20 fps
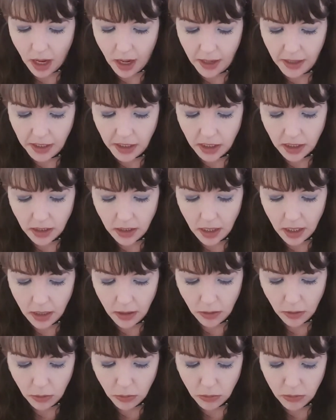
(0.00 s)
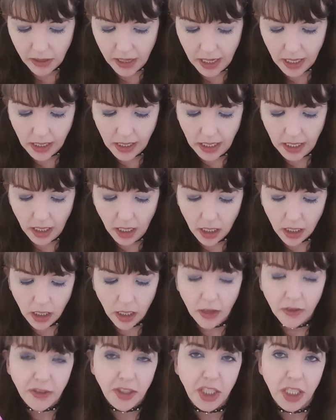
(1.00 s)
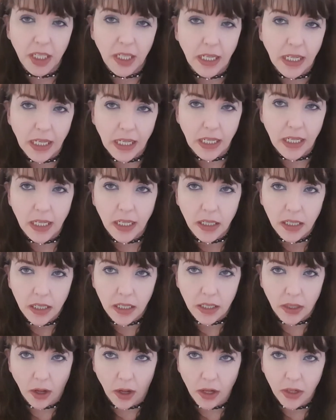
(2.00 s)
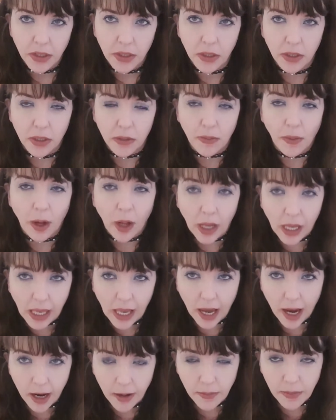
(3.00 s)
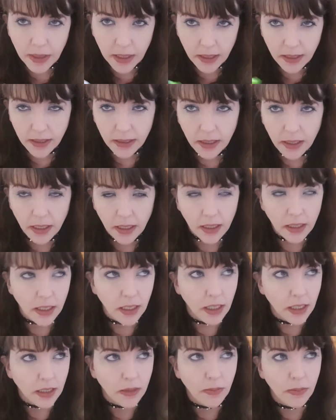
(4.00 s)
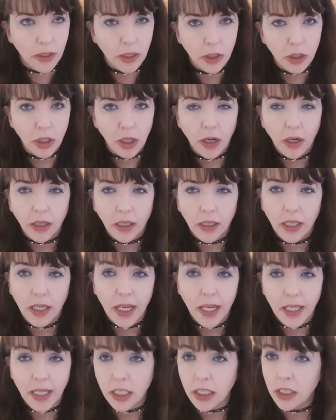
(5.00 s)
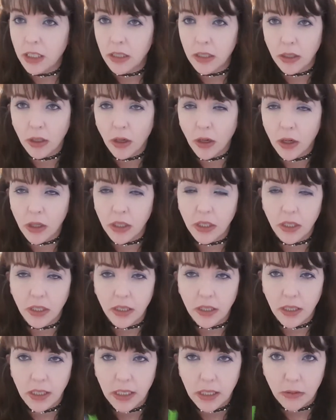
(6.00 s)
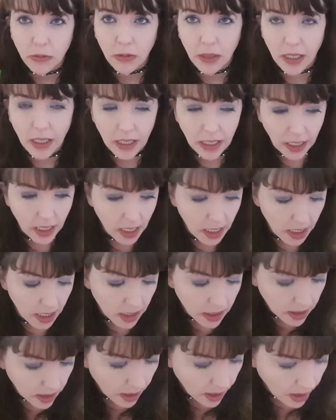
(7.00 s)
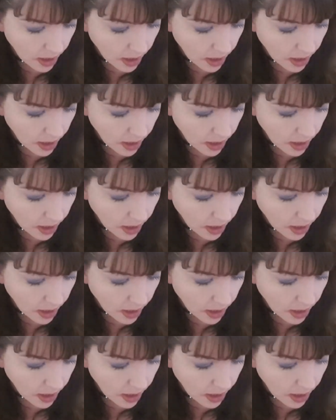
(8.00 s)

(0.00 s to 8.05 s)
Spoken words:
It's not really a lot of chili in it at all, so there's more lime in it, and it's milk chocolate, and it's just gorgeous. It really is.